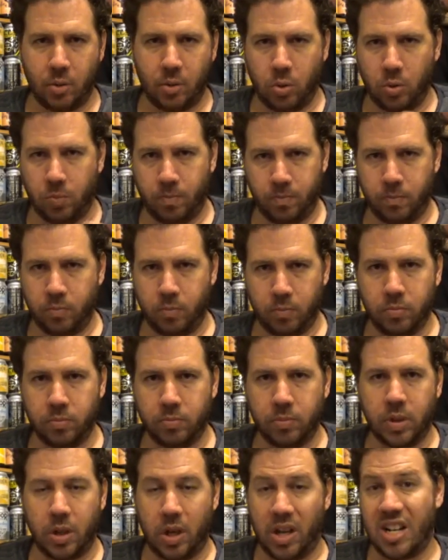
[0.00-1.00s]
or
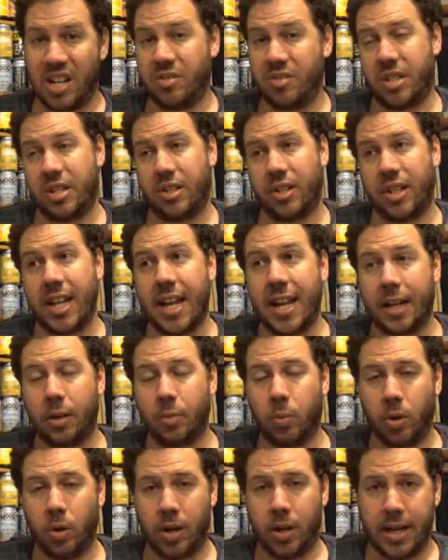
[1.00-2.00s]
it was in
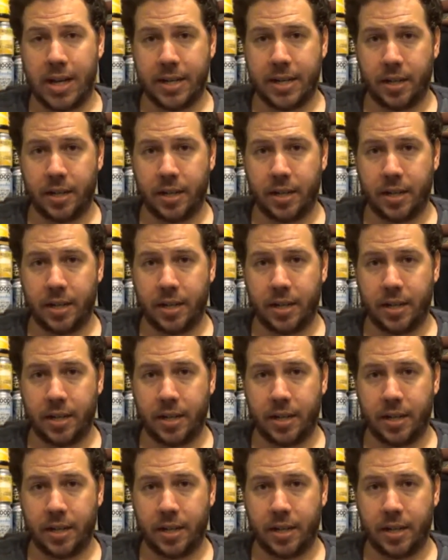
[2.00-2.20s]
keg when I had